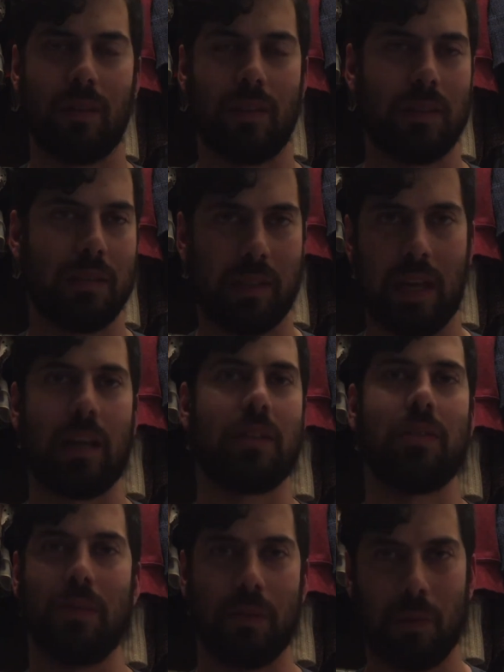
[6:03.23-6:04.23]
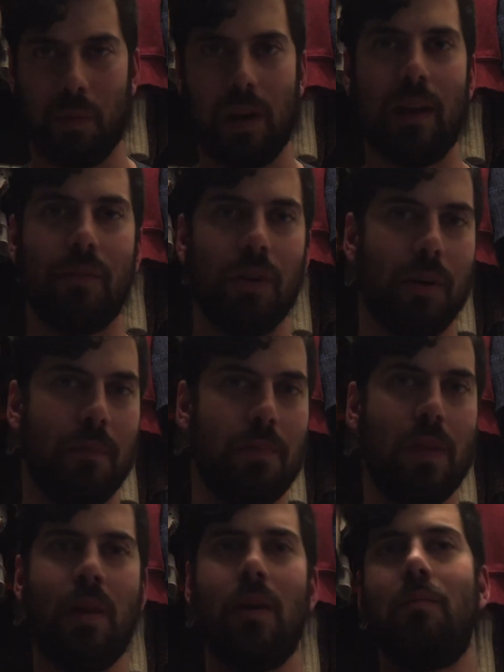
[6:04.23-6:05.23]
sects or whatever
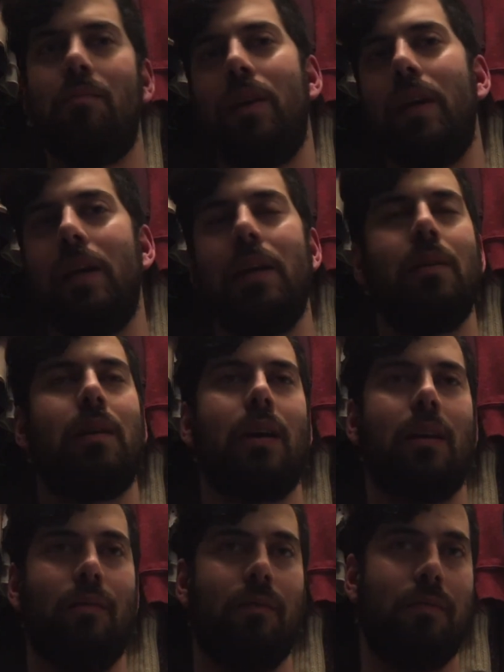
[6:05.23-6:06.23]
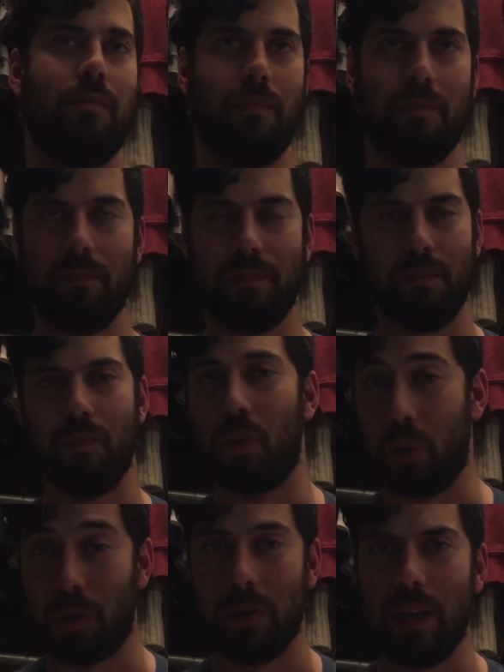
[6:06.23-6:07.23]
be kind of
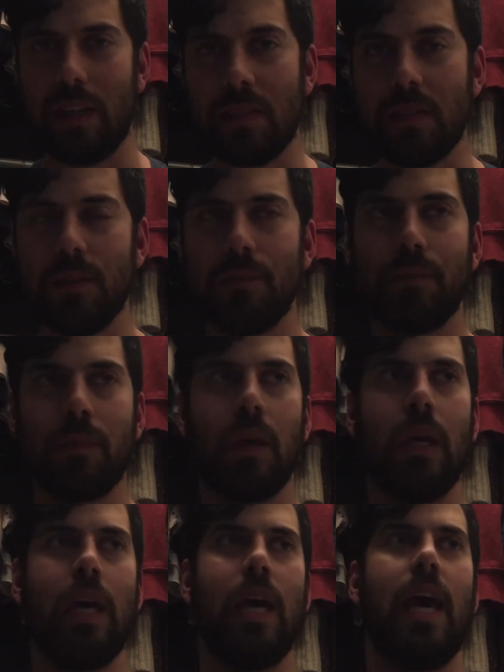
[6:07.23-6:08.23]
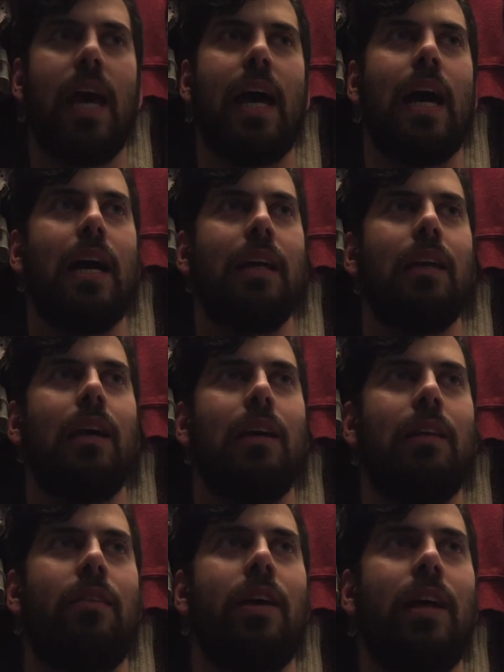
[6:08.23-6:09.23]
borderless, and
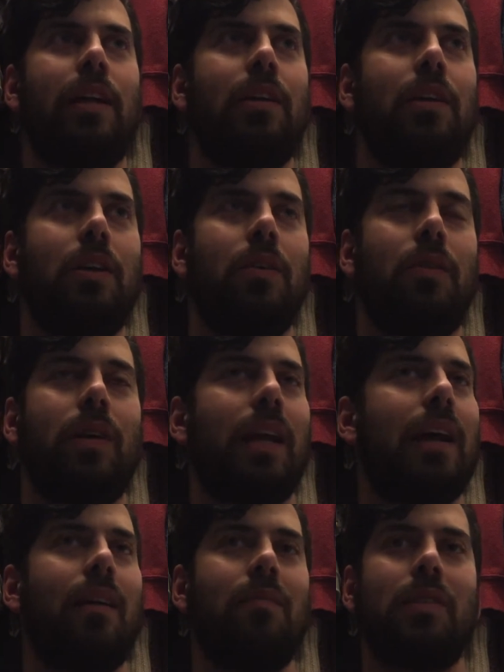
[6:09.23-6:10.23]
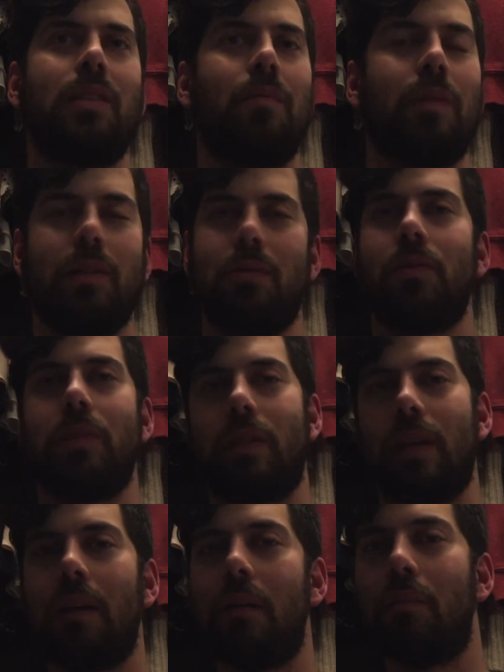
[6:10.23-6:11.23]
then you can have some
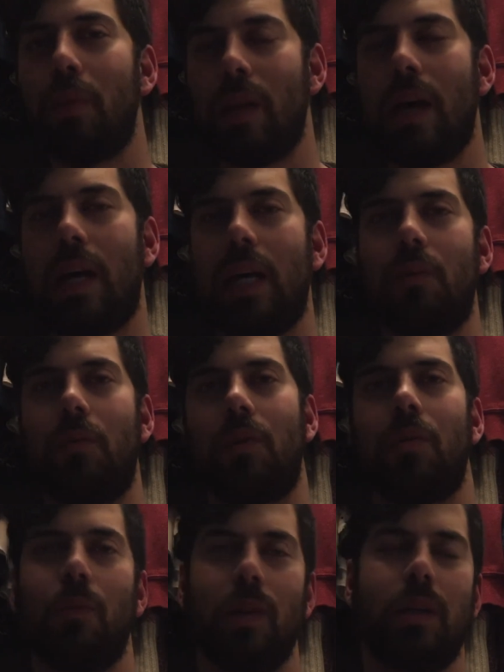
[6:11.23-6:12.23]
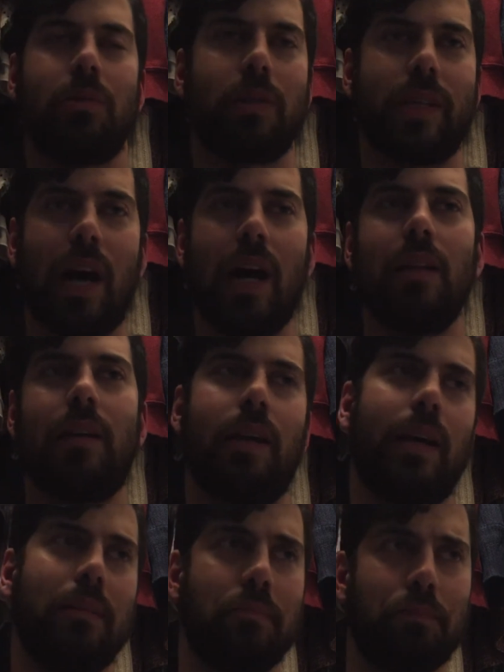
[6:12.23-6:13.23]
interesting play with a religious
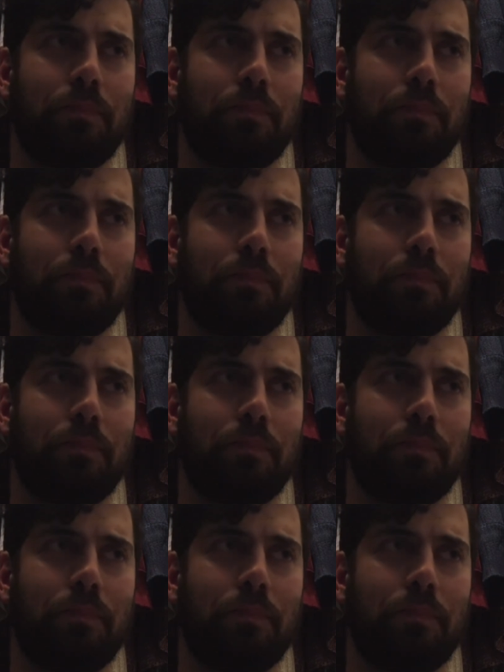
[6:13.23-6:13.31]
holiday.